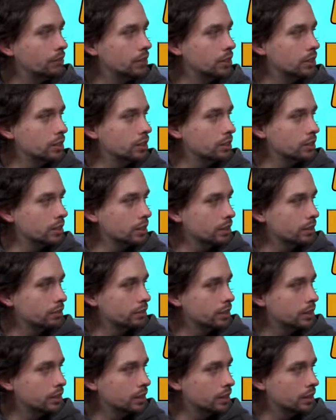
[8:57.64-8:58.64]
If you're using the
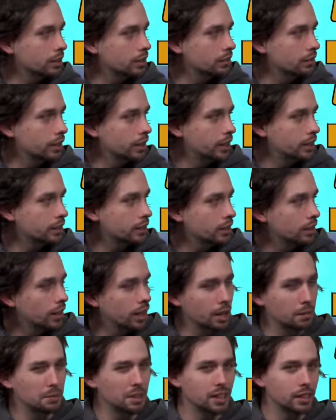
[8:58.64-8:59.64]
retarded grading scale.
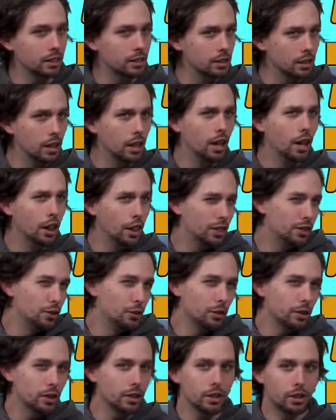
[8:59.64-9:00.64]
I mean,
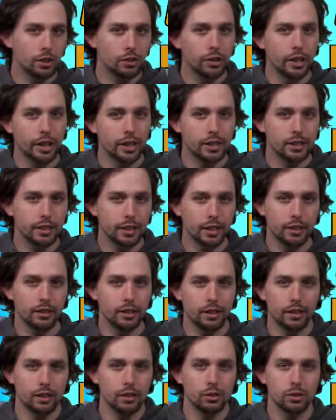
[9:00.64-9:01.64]
the grading scale
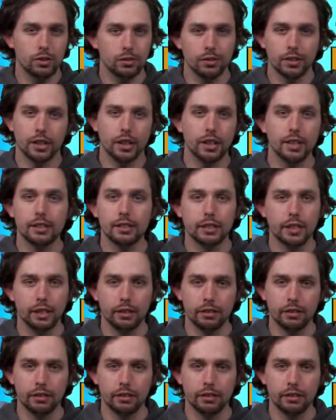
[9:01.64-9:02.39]
they use for kids